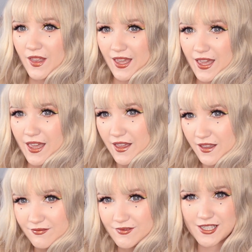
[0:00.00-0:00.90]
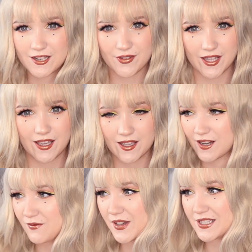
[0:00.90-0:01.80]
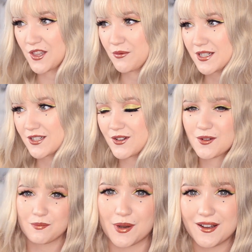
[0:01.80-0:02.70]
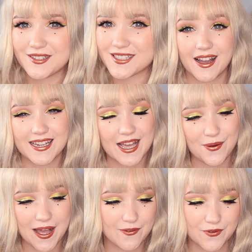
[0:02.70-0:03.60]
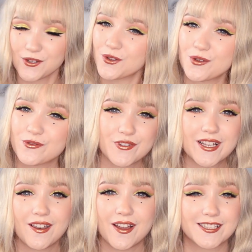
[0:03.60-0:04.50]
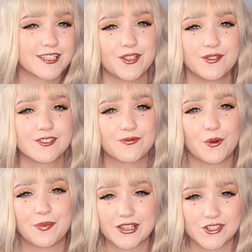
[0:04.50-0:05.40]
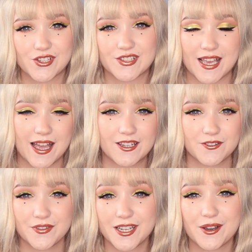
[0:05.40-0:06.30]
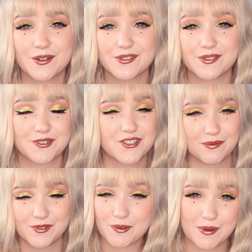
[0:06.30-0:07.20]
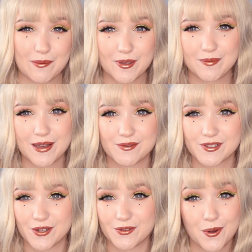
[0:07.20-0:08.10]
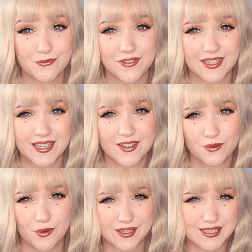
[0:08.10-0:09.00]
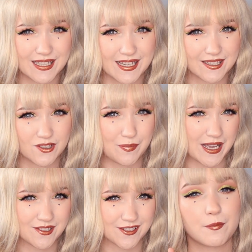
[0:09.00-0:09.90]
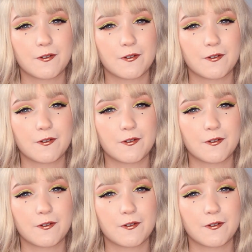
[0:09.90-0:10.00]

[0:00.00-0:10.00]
here instead of here and I'm facing the window, but I now have a new ring light to use for pictures and videos, which I'm super happy about, so hopefully the quality is better.